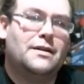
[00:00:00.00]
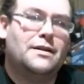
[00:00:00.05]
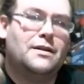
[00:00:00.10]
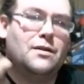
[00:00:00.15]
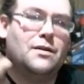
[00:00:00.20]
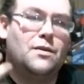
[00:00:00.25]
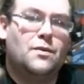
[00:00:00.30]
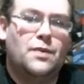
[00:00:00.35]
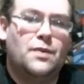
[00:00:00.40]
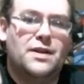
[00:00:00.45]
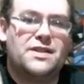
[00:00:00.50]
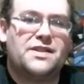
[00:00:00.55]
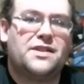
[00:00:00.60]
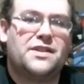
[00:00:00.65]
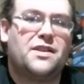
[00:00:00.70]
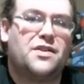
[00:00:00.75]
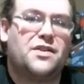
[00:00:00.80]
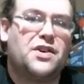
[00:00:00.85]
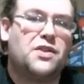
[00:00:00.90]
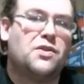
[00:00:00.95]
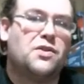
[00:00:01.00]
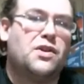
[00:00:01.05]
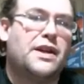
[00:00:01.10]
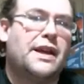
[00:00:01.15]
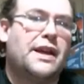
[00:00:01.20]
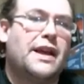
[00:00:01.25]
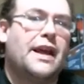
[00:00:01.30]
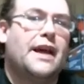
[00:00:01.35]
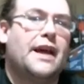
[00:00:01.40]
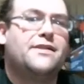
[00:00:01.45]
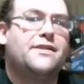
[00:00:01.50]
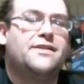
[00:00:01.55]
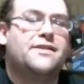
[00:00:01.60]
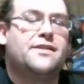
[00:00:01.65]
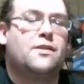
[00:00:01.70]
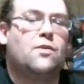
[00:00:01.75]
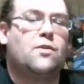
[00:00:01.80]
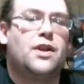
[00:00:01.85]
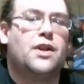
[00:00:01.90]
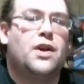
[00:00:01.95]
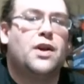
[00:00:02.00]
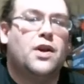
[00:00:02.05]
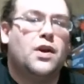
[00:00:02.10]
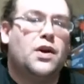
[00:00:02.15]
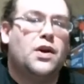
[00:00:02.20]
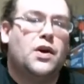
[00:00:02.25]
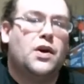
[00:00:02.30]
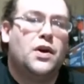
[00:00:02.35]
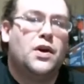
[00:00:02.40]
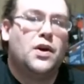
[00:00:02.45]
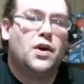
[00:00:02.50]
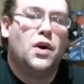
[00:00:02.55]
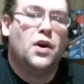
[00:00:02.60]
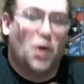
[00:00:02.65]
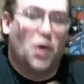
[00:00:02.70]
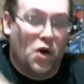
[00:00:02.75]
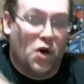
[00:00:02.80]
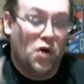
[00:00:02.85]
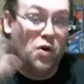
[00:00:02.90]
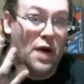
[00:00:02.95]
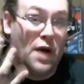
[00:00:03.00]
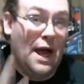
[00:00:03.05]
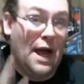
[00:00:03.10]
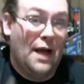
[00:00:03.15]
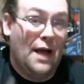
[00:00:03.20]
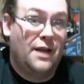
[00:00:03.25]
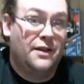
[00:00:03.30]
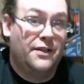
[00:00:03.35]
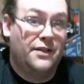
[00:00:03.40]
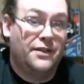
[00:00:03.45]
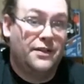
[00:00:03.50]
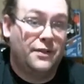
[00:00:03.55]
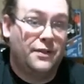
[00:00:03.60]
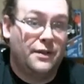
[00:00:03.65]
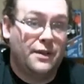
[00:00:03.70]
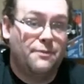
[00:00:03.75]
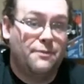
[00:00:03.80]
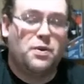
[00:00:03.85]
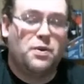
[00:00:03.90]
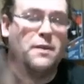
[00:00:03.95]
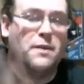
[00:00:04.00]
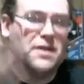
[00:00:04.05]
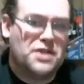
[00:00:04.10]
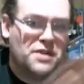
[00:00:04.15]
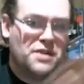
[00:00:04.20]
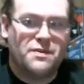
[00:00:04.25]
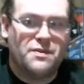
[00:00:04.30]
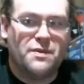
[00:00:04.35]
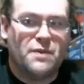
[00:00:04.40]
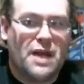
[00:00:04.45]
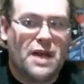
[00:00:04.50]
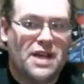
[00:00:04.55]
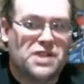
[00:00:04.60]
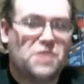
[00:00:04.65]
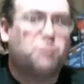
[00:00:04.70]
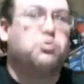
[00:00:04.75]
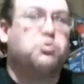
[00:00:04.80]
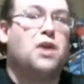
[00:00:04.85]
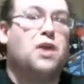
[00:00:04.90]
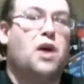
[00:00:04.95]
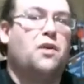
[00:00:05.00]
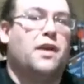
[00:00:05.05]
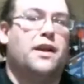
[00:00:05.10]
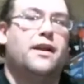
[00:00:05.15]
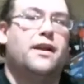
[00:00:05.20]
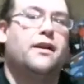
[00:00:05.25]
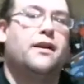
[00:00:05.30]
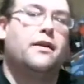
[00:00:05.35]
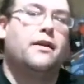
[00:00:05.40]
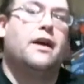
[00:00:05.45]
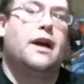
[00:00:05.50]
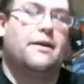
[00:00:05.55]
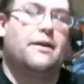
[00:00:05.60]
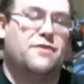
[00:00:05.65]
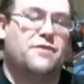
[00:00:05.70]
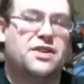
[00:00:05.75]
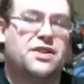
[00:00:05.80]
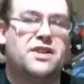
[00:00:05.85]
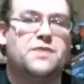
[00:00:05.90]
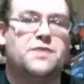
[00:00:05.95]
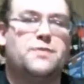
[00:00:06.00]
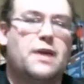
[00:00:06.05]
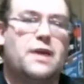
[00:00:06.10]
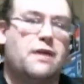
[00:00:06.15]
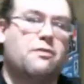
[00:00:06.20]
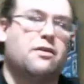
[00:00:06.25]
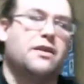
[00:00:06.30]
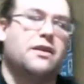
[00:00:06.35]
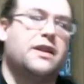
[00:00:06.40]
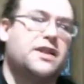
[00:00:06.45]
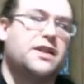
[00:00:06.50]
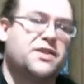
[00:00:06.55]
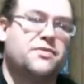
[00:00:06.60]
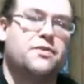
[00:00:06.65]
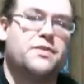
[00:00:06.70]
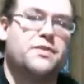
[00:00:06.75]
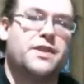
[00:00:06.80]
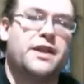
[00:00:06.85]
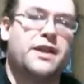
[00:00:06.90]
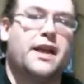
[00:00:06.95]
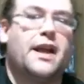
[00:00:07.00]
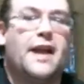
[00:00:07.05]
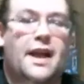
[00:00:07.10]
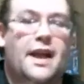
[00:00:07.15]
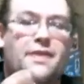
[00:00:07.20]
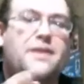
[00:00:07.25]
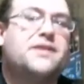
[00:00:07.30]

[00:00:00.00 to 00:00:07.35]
but still, you're looking at someone who has pretty much exploded ever since being released from TNA.